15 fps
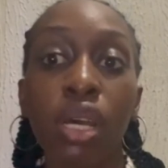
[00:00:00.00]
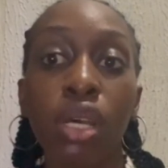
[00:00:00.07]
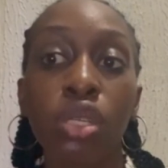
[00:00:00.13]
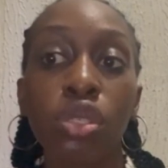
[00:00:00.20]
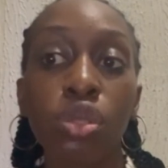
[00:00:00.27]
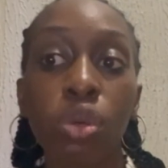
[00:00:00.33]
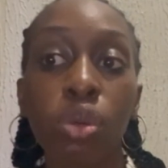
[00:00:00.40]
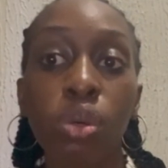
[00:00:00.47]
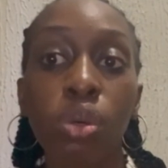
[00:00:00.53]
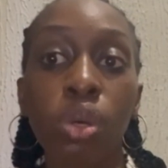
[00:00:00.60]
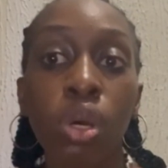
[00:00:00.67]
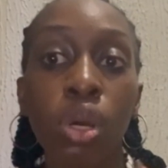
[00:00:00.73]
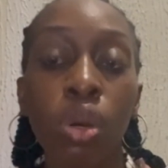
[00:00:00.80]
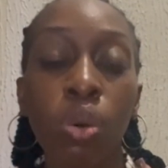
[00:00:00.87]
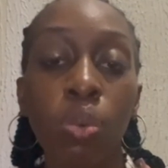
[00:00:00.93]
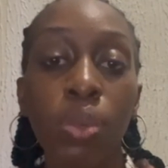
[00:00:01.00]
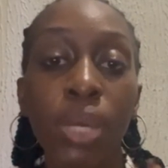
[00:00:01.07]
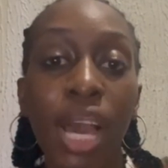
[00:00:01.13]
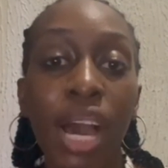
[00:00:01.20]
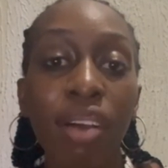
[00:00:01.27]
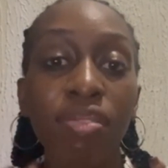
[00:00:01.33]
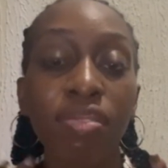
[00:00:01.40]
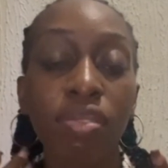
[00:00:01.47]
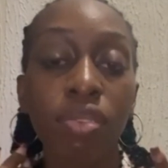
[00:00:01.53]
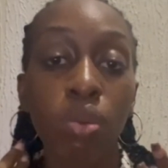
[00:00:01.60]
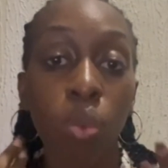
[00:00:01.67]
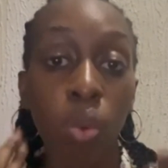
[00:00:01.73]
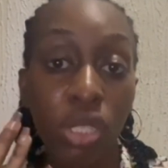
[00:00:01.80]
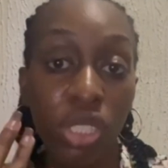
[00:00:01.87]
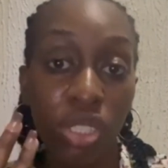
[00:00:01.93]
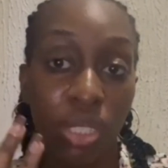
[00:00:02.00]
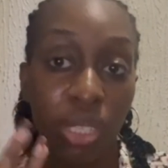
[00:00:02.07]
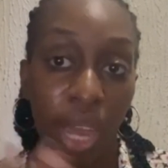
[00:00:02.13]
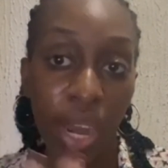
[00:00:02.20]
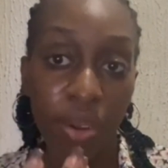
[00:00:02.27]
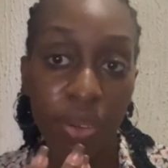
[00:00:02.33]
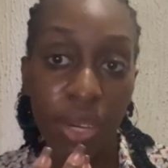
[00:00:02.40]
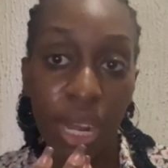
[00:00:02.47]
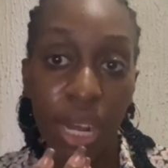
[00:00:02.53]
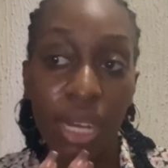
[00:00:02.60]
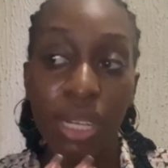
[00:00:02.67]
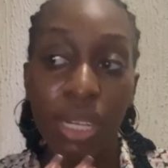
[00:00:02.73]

So we have watery diarrhea,